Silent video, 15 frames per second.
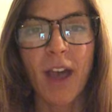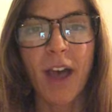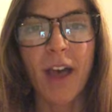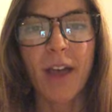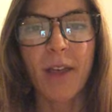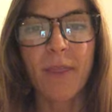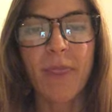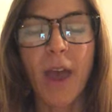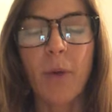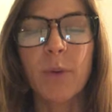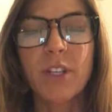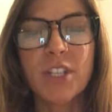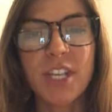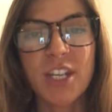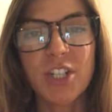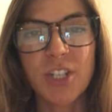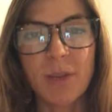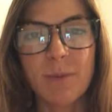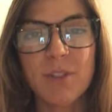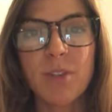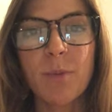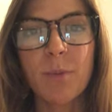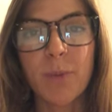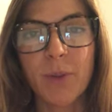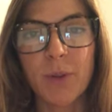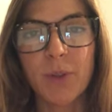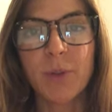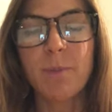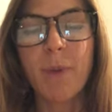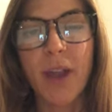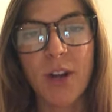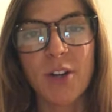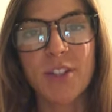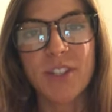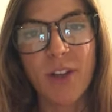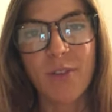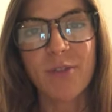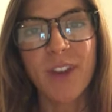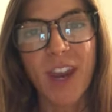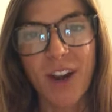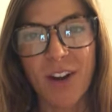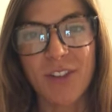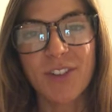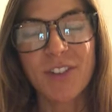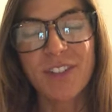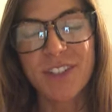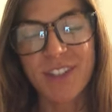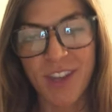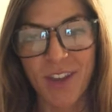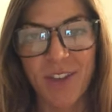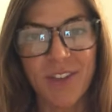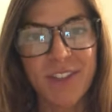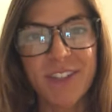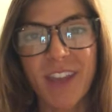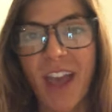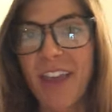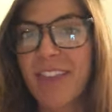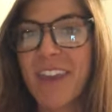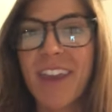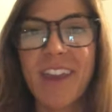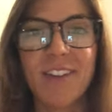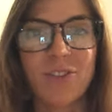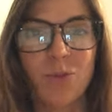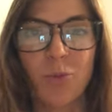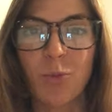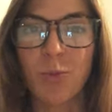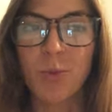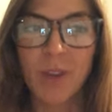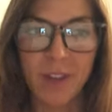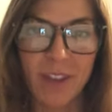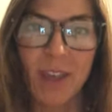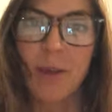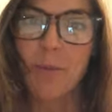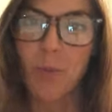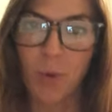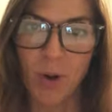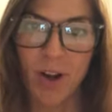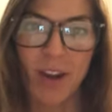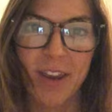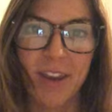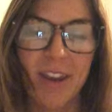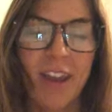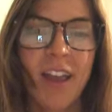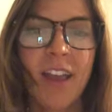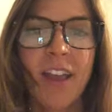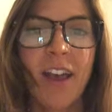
uh, that would teach them to build better self care skills, I think is really important,